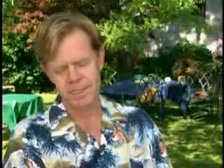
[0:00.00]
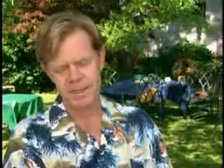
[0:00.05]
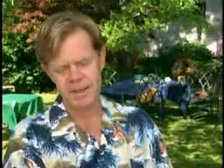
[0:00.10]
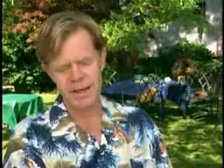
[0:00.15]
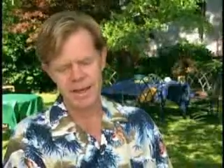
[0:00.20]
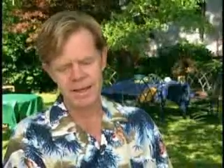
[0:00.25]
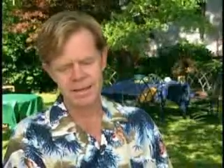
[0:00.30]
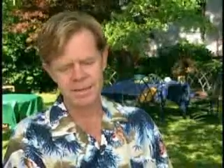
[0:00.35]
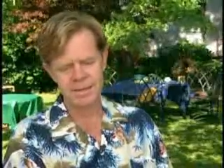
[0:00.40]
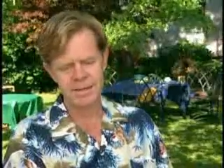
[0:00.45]

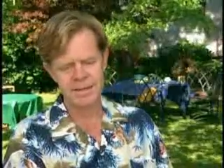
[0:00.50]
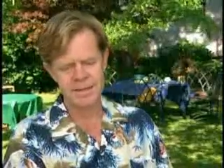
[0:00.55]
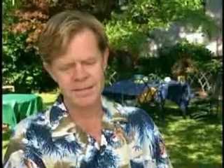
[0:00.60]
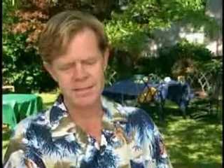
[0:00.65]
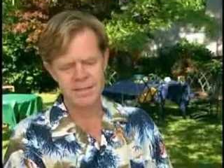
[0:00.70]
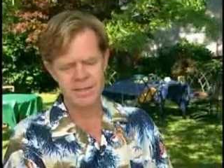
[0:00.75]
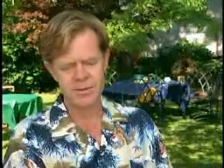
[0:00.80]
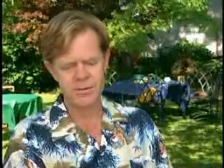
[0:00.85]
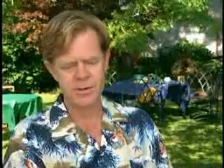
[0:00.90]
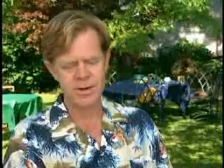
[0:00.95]
I think it's
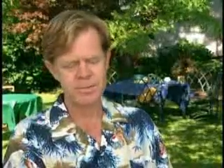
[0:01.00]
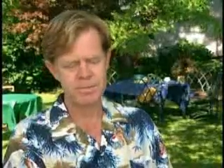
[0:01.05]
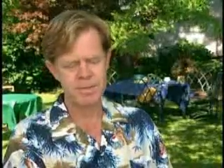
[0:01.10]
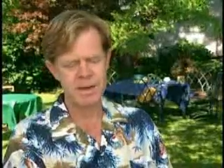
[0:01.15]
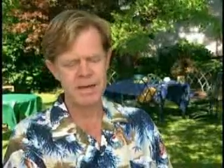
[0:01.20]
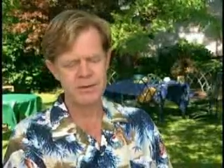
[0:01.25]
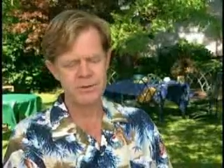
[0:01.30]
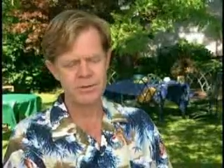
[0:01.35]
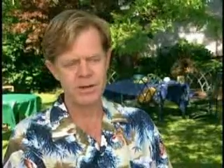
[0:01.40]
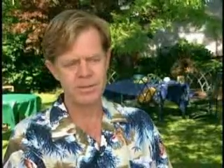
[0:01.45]
a great
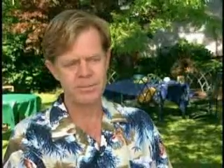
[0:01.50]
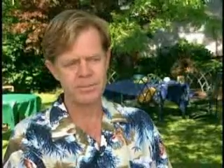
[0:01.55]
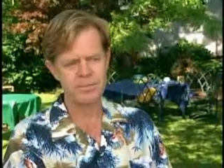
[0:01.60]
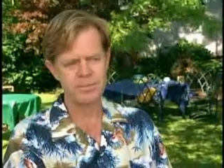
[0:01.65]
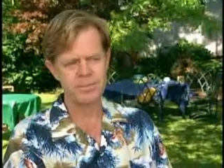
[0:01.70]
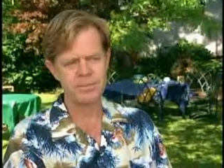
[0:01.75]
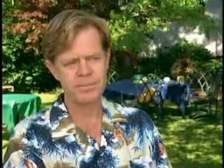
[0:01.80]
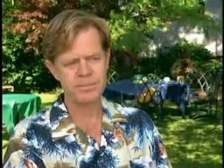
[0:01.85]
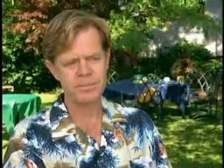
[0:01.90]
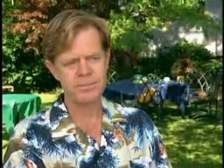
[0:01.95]
backdrop
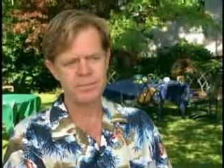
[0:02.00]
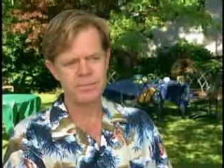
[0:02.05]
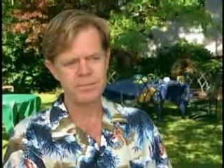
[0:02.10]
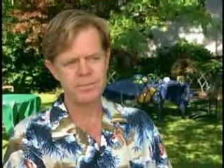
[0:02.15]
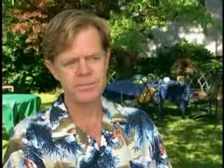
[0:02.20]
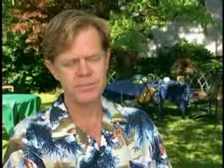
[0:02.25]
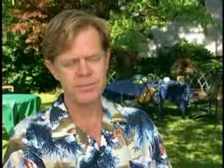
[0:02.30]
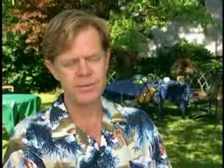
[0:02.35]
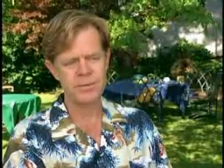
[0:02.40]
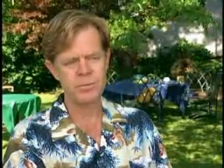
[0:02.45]

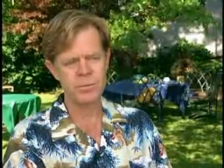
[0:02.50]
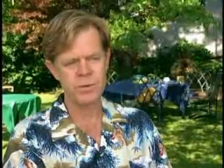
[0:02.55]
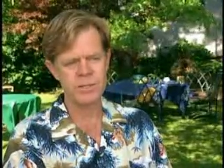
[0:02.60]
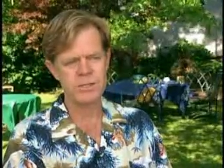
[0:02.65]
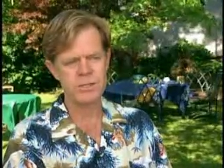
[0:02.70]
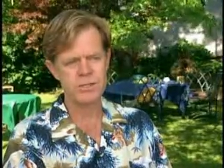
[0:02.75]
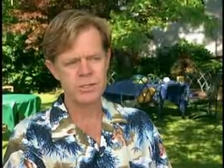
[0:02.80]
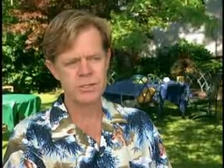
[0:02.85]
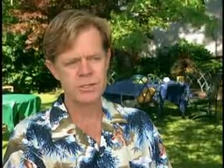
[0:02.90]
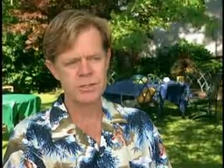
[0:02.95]
from
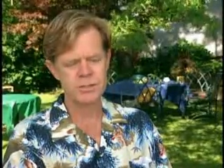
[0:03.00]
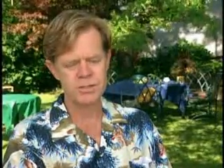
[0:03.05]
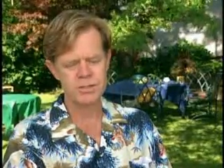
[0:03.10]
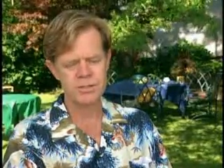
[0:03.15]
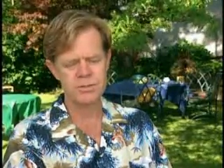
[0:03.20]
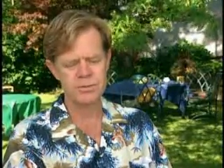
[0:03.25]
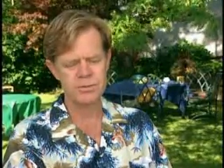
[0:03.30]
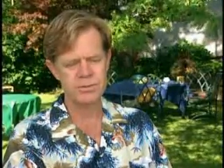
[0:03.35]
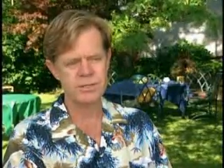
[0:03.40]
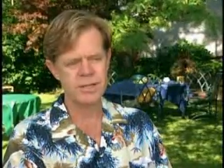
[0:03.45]
which
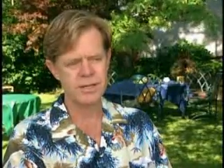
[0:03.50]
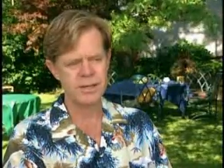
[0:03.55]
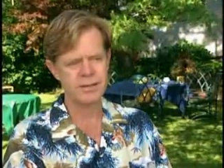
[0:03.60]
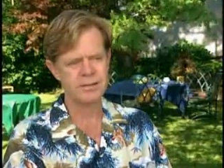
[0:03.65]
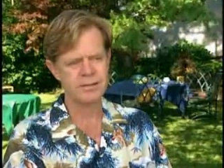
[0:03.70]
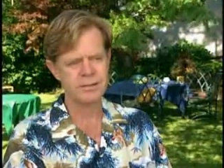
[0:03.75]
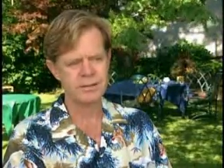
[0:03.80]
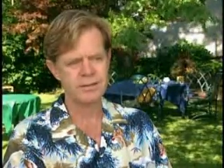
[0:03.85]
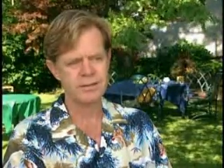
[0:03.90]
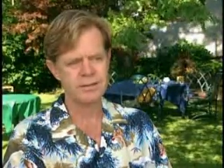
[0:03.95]
to
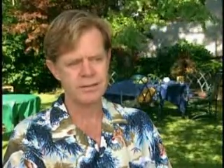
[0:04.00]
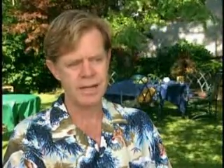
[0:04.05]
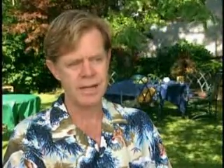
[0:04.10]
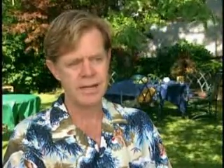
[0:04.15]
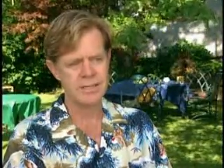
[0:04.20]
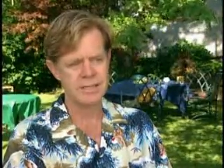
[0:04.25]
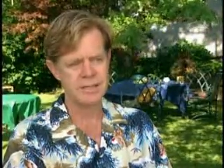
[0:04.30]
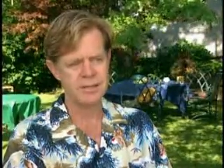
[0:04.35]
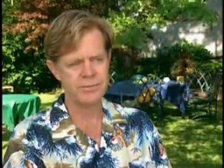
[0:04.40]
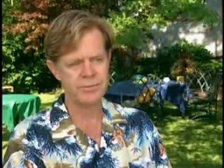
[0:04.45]
tell
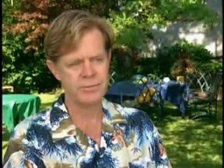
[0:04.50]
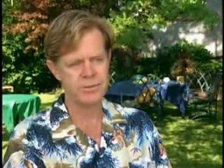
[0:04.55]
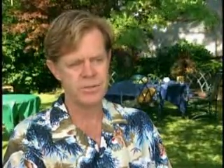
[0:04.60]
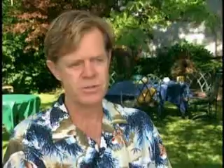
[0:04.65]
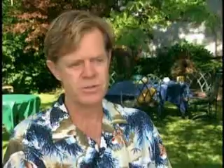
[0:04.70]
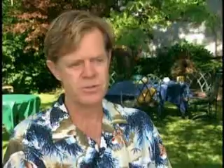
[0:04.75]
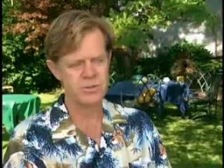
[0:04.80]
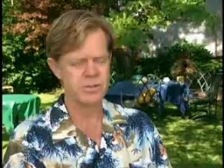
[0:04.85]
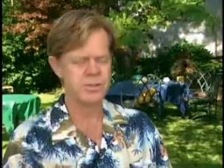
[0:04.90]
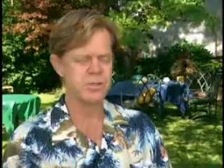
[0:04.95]
lots of different
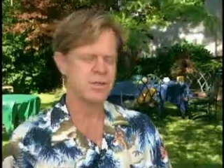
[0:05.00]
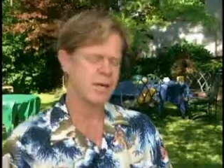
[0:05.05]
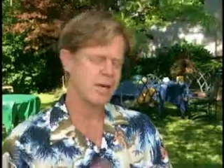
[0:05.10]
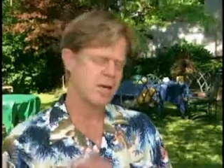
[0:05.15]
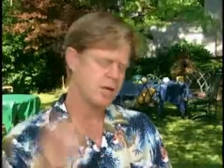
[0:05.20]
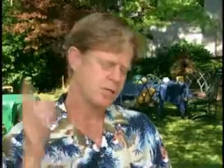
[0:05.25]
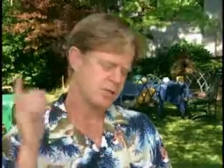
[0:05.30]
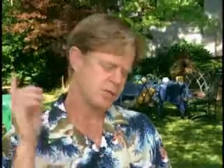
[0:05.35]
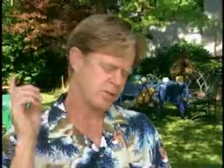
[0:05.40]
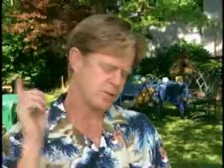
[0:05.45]
stories.
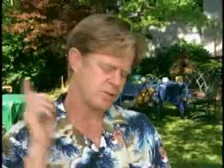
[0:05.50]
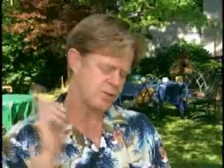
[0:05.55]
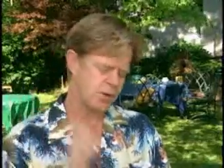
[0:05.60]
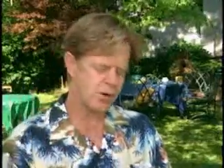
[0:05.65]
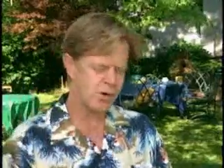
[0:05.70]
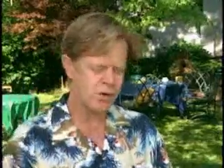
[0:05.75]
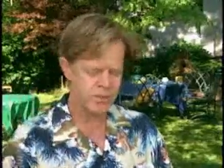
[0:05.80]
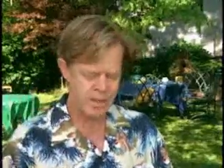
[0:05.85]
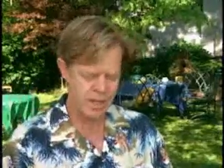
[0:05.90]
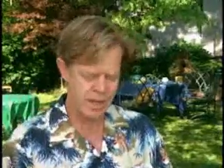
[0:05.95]
So there's
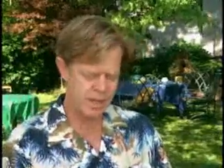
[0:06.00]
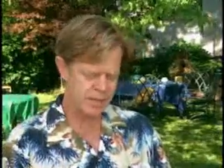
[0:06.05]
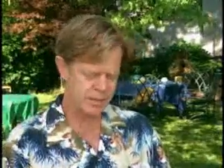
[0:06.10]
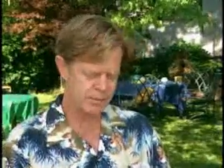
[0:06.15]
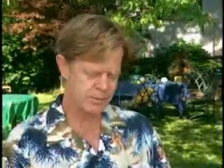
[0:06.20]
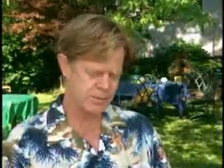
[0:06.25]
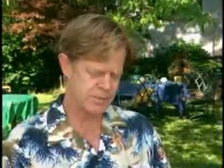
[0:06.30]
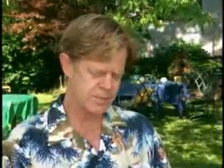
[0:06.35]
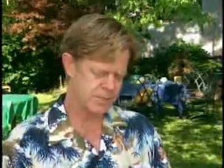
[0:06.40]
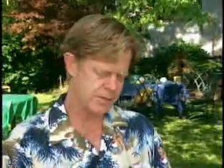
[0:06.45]
all the
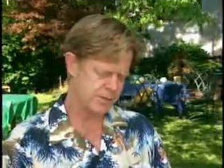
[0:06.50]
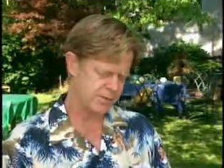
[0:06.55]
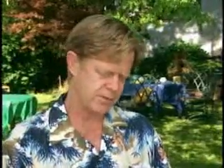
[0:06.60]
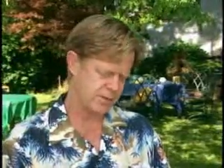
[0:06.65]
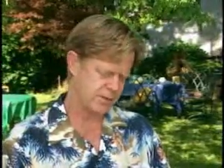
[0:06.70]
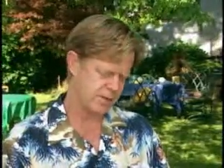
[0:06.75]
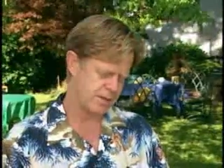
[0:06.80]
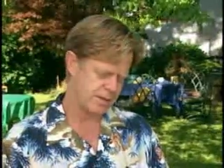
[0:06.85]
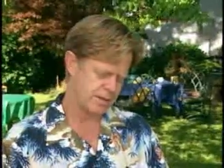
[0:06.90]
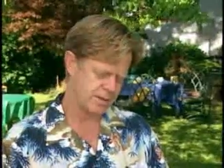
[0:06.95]
Hollywood stuff
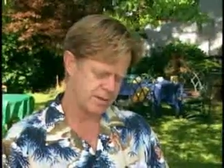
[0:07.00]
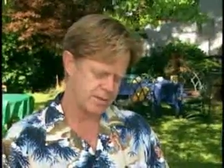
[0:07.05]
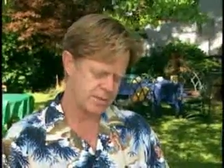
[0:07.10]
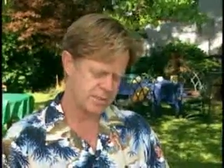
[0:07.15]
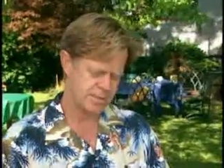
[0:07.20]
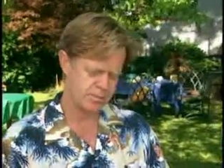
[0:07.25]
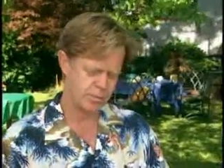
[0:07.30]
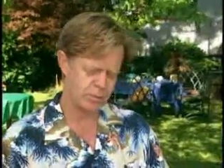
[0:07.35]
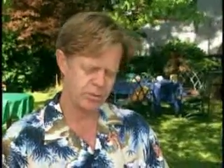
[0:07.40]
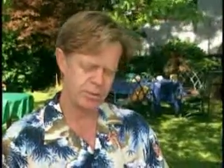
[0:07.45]
that they could
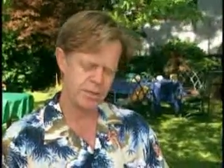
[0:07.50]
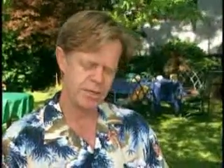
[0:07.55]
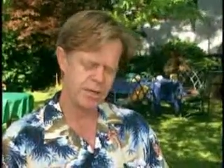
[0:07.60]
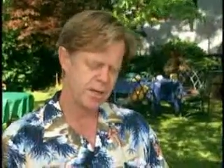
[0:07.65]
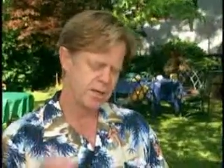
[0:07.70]
exploit.